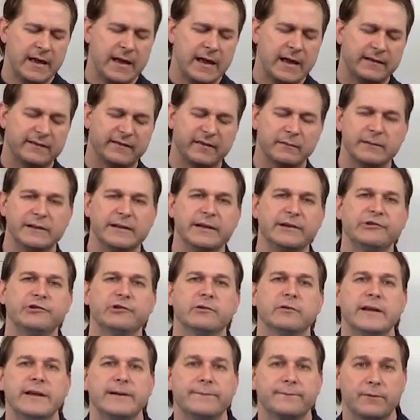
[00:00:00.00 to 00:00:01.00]
and some
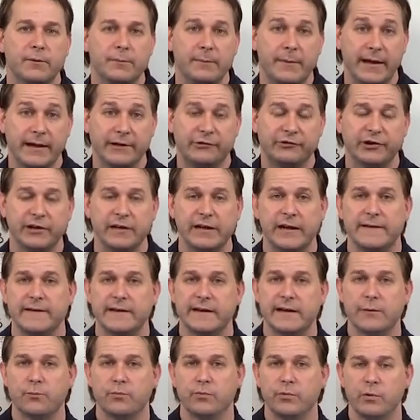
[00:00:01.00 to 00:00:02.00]
additional information, and
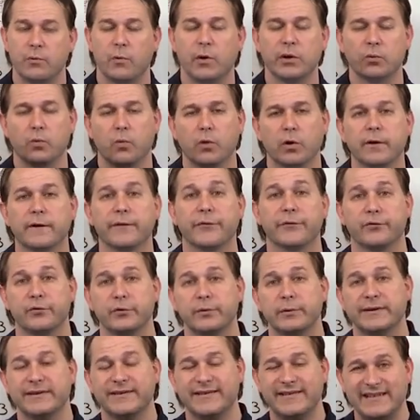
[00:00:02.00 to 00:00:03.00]
then we want to work
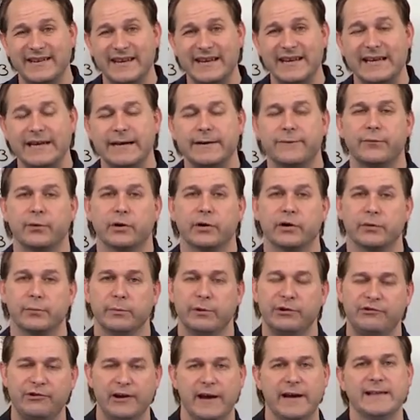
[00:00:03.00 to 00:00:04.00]
through and see if we're going to
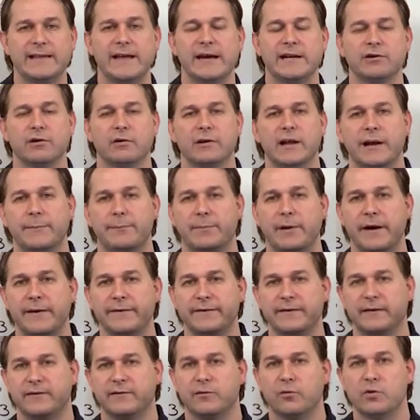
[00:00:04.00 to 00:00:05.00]
reject that null
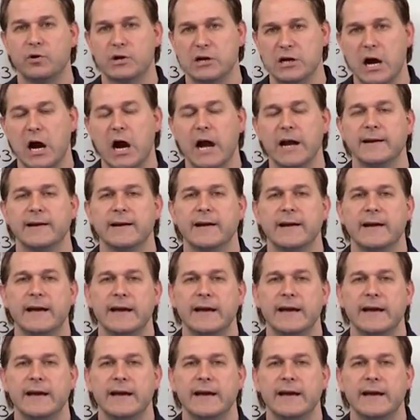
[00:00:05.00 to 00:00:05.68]
hypothesis or not.